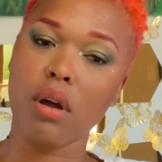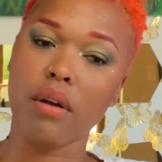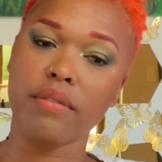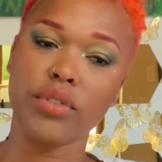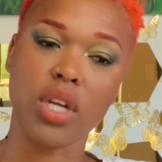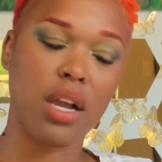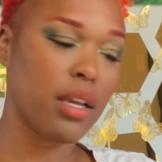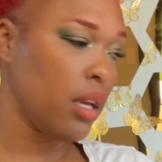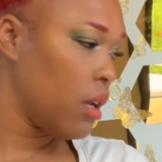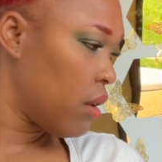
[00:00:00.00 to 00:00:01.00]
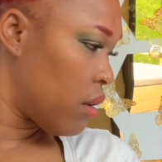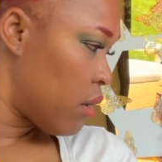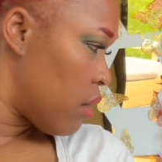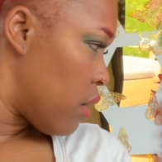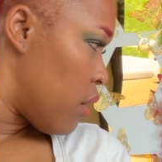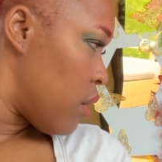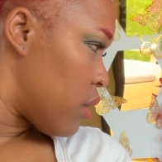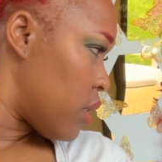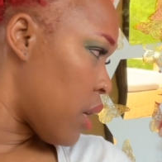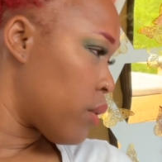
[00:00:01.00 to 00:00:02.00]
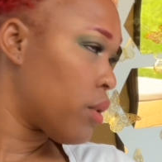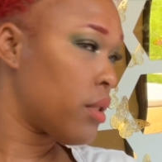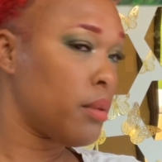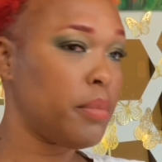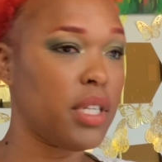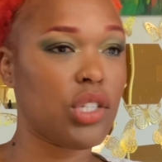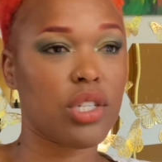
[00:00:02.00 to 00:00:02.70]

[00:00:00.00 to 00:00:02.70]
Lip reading: of jogging down to the beach